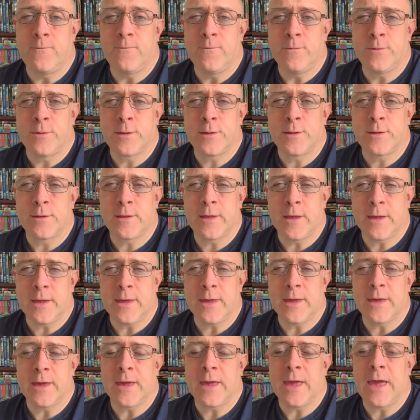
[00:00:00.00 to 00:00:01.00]

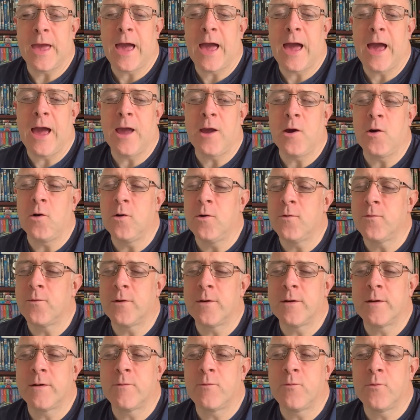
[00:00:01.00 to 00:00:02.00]
stinking
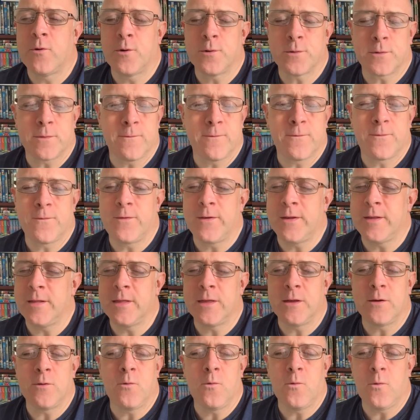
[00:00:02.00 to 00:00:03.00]
hangover, wasn't
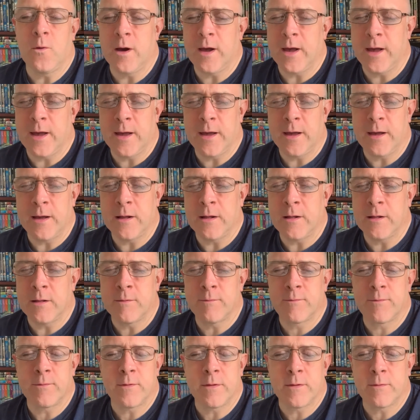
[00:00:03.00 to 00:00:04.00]
feeling
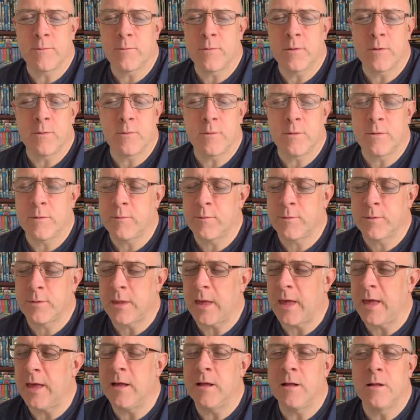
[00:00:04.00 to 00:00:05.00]
well, he was
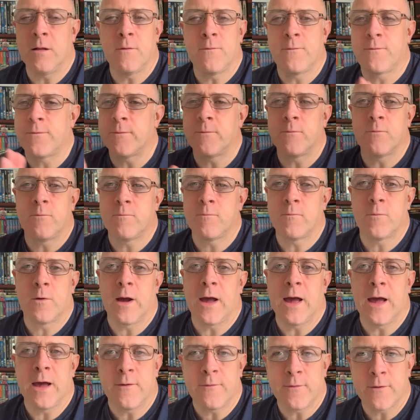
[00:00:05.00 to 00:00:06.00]
ill from
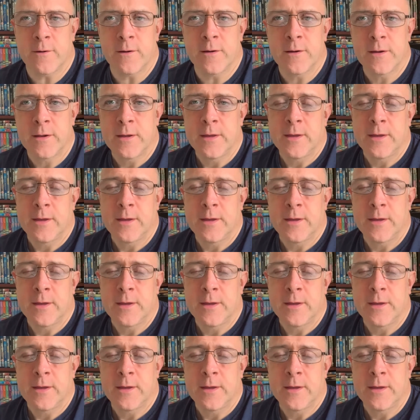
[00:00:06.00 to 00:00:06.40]
whatever,